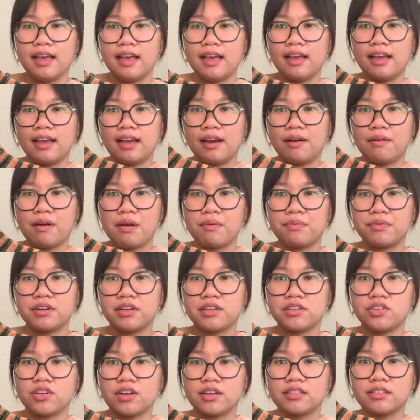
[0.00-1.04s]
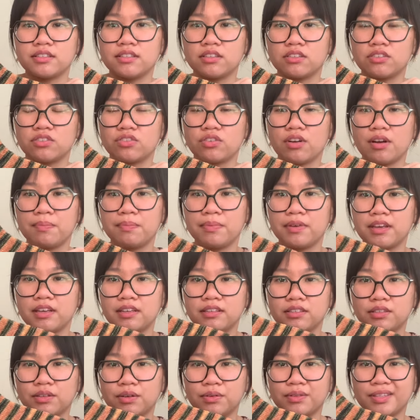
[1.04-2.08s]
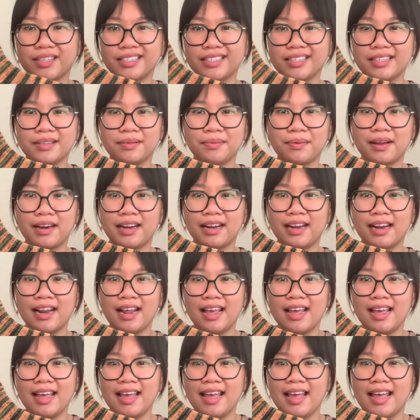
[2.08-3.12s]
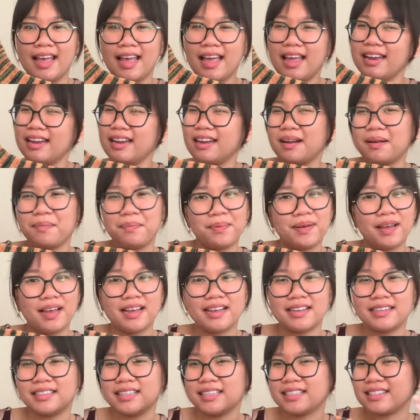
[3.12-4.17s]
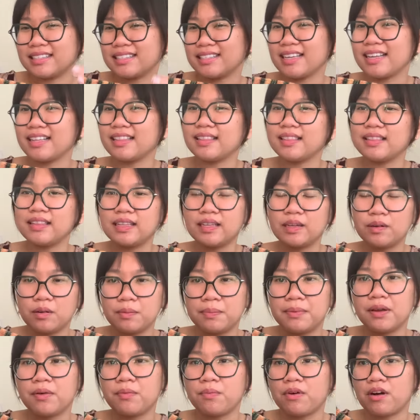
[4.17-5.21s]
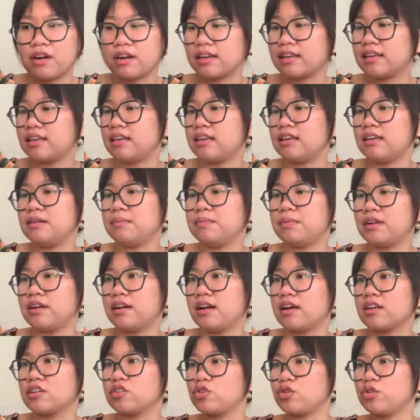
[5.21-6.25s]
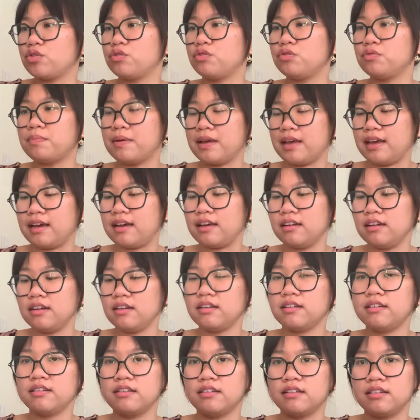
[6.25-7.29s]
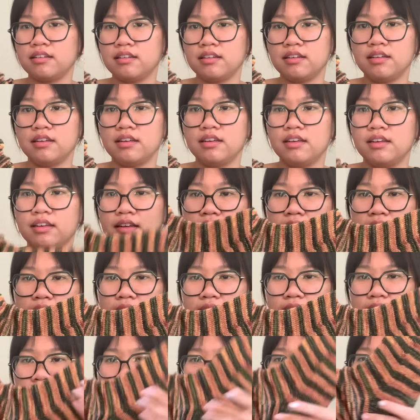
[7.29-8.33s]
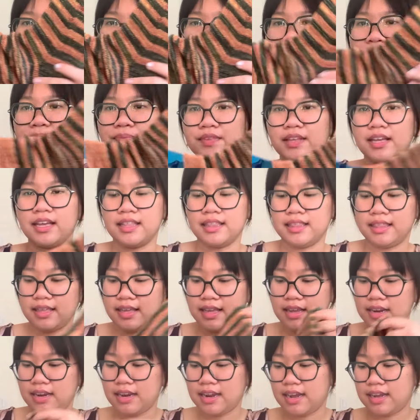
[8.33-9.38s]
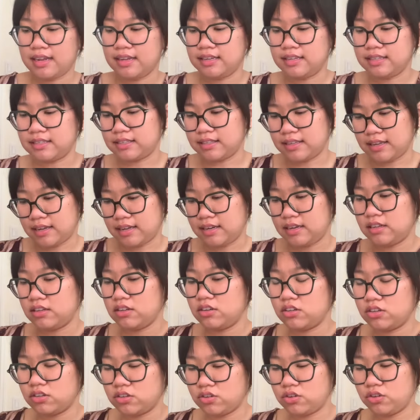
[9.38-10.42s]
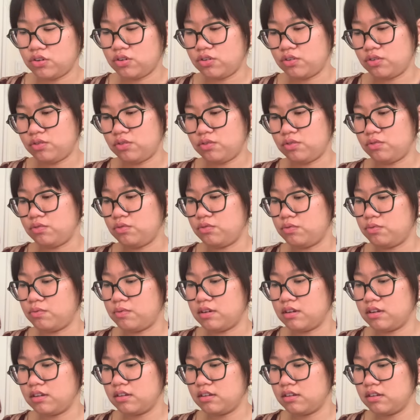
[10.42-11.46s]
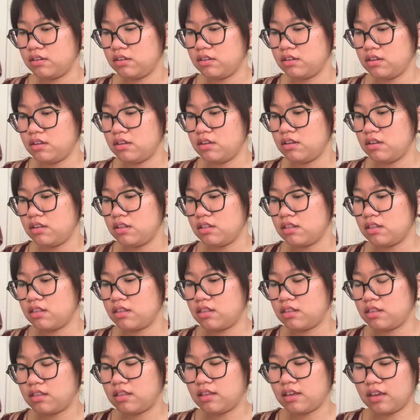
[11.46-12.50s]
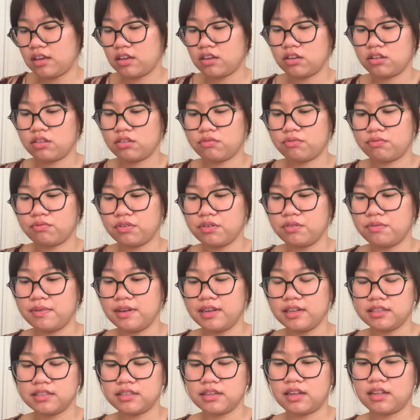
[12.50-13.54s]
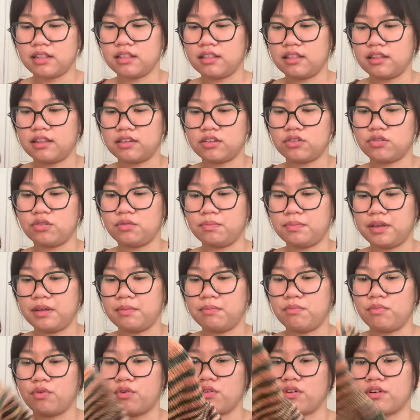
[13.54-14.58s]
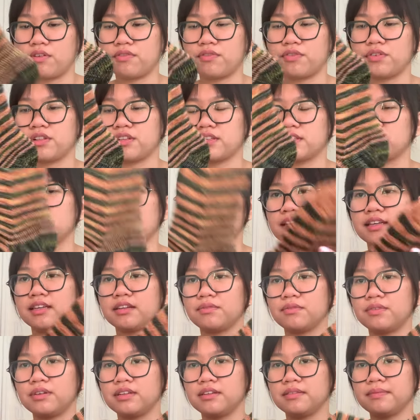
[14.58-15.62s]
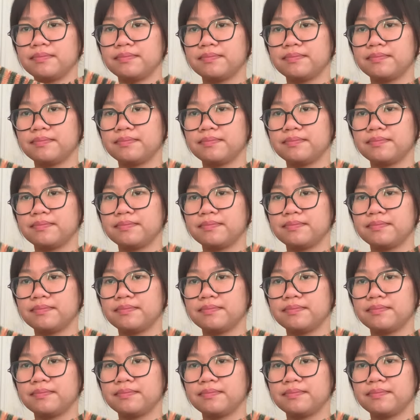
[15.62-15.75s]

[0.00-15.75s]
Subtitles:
how I would adjust the striping, so this is what it ended up as. It's a little bit wonky, but not too bad. And then I decided to think through it a little bit more for the second one.